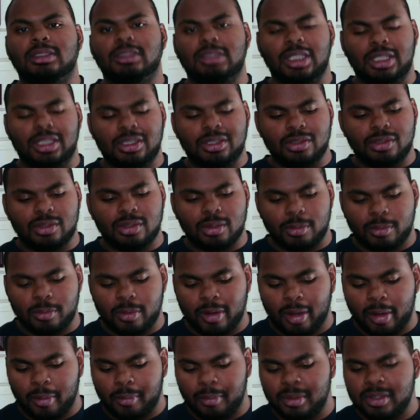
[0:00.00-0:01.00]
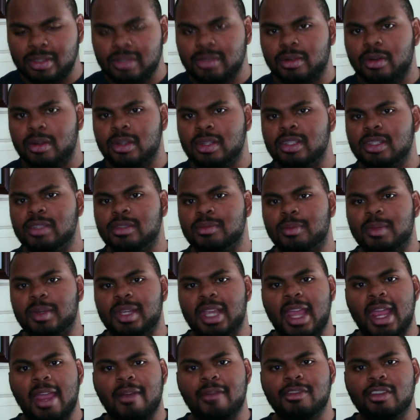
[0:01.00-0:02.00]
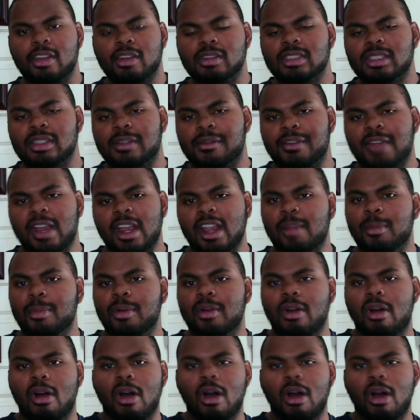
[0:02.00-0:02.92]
Get you some quick resources. We have those available